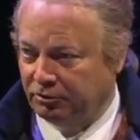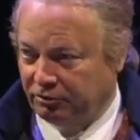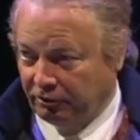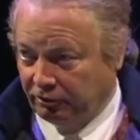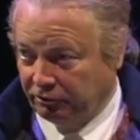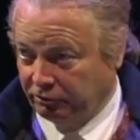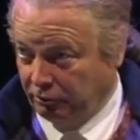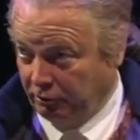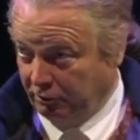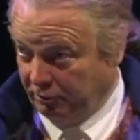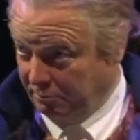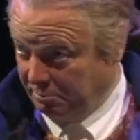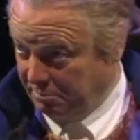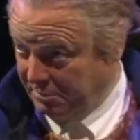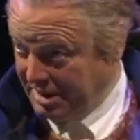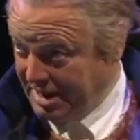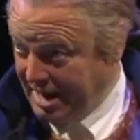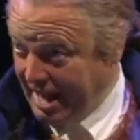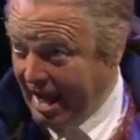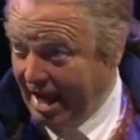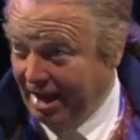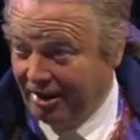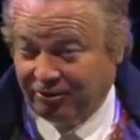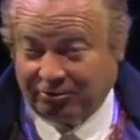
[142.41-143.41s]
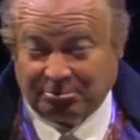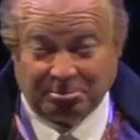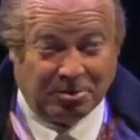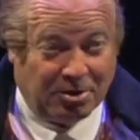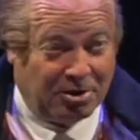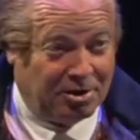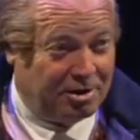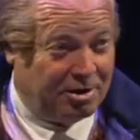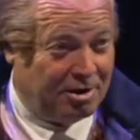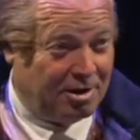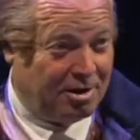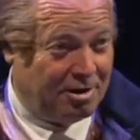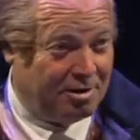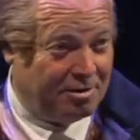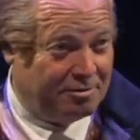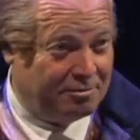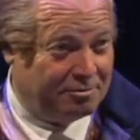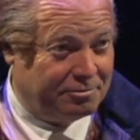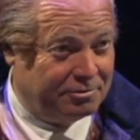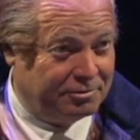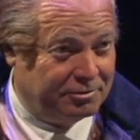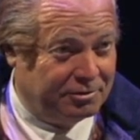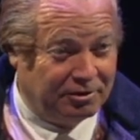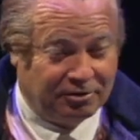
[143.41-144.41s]
a sort of miasma
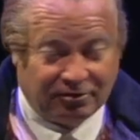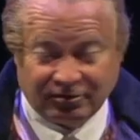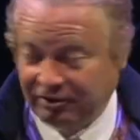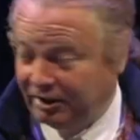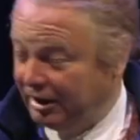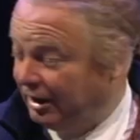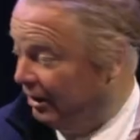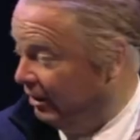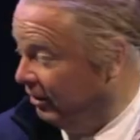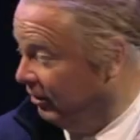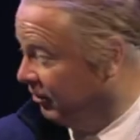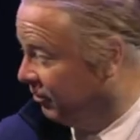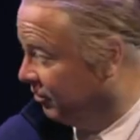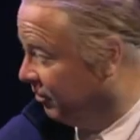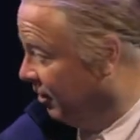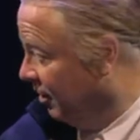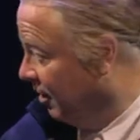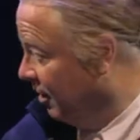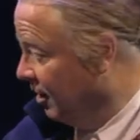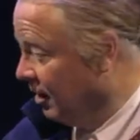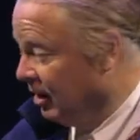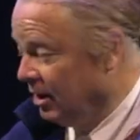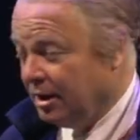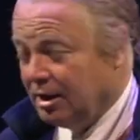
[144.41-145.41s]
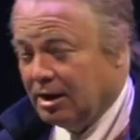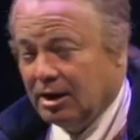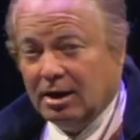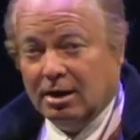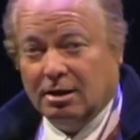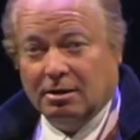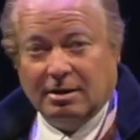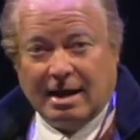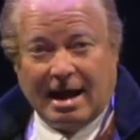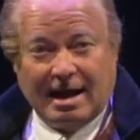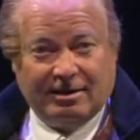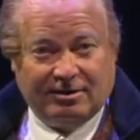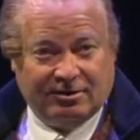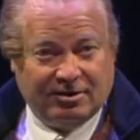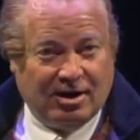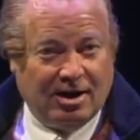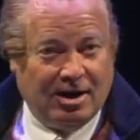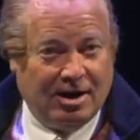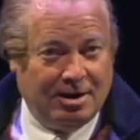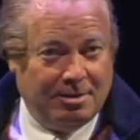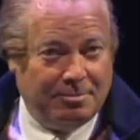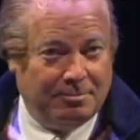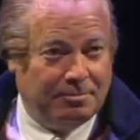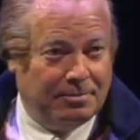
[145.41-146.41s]
of disease in that
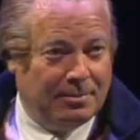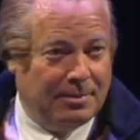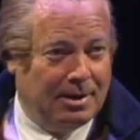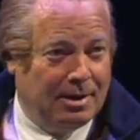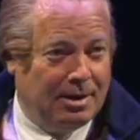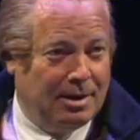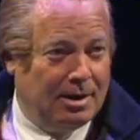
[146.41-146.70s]
time.